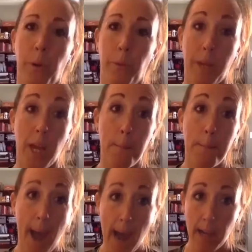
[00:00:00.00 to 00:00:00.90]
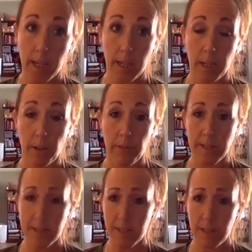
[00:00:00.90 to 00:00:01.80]
when we come back. You know,
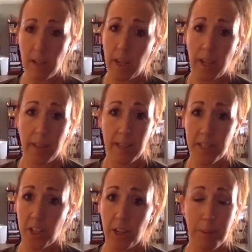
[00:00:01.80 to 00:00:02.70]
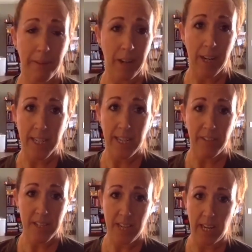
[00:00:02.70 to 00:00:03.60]
this could be very
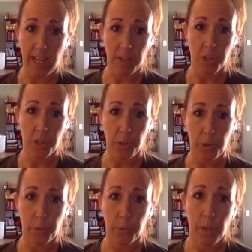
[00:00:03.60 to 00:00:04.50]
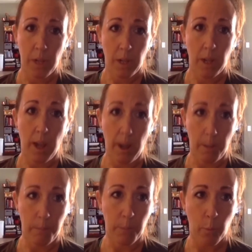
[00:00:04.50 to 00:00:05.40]
devastating to
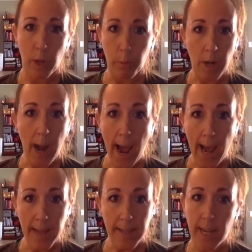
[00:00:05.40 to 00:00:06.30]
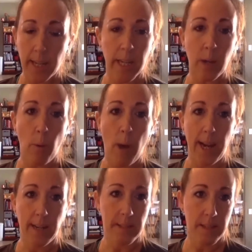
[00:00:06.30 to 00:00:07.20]
where we're at technique
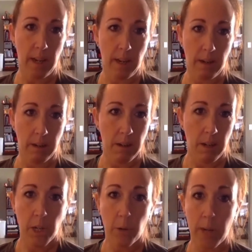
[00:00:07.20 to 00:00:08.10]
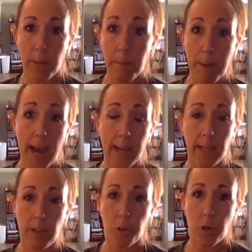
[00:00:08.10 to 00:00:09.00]
wise, and, you know, coming back
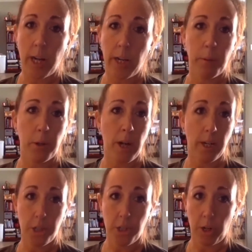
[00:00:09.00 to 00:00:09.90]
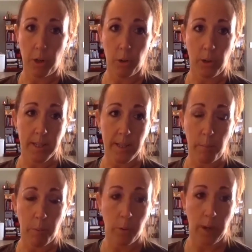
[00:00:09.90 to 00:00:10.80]
and trying to put on a show at
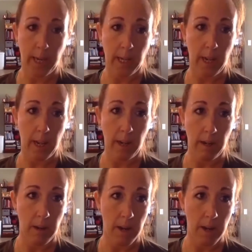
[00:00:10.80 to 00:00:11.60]
some point, and,